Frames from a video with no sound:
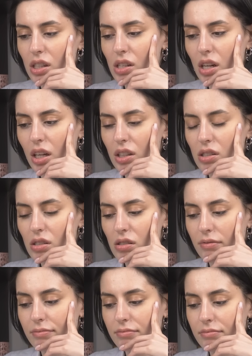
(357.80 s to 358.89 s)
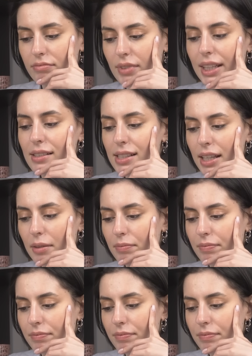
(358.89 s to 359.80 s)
as it is. Let's see.